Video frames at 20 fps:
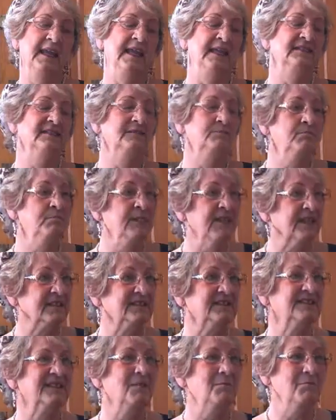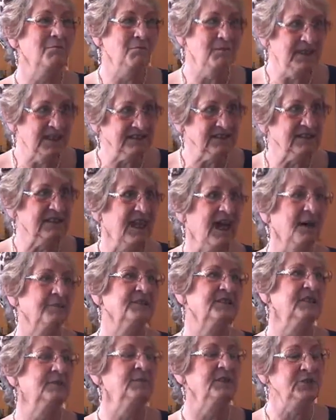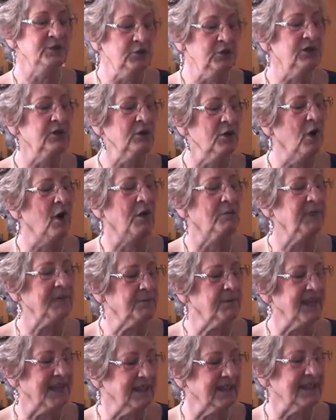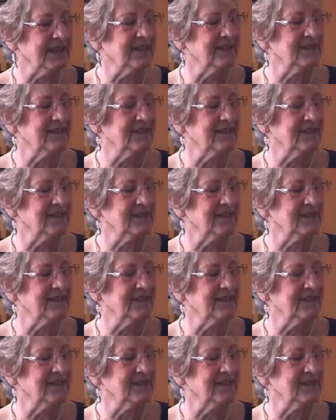It's Miss, Miss Thompson, but you can call me Betty.